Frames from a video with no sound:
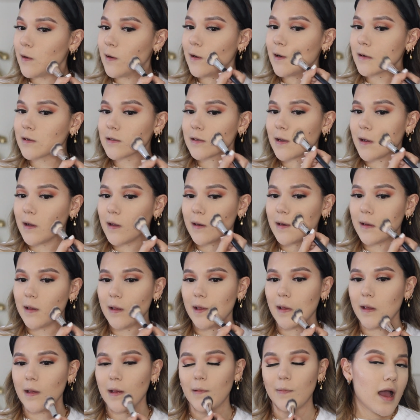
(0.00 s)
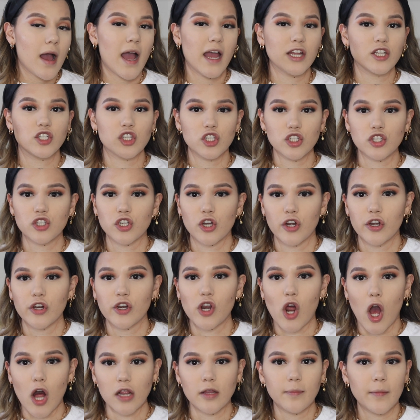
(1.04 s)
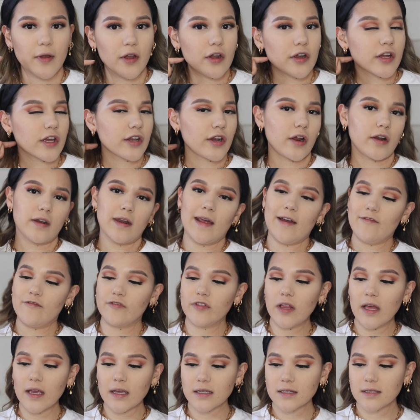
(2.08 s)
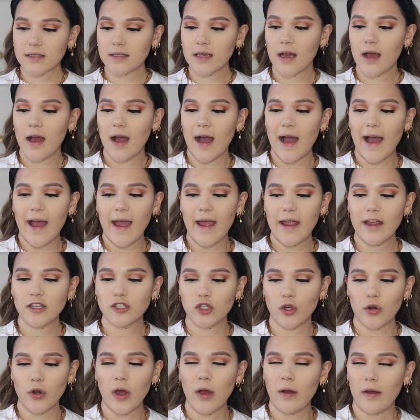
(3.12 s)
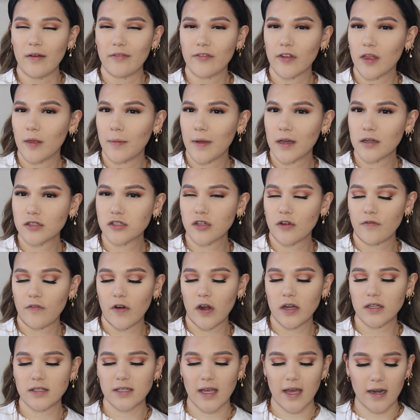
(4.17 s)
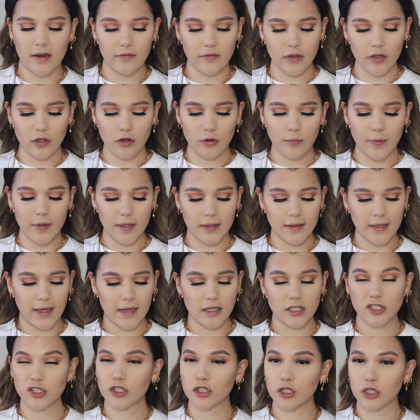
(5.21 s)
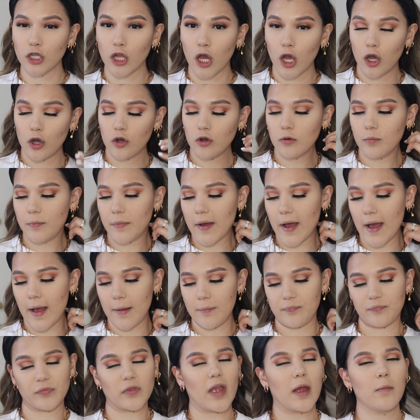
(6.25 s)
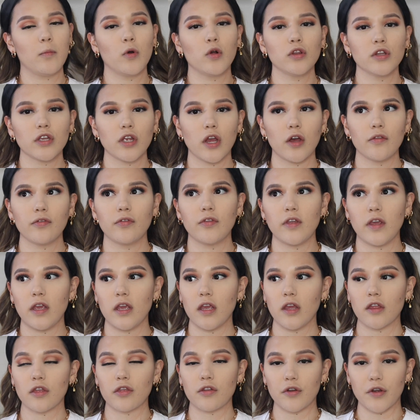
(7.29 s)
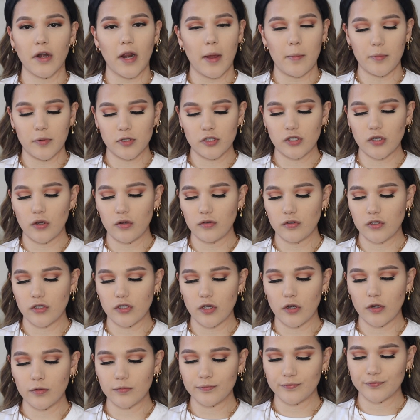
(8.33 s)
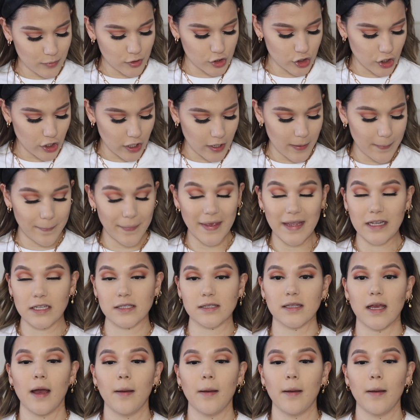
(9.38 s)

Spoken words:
hooked on it. I just started All American on Netflix. I don't know how I feel about it so far. It's kind of a little bit like slow, but I'm only on the 3rd episode, so I'm sure it picks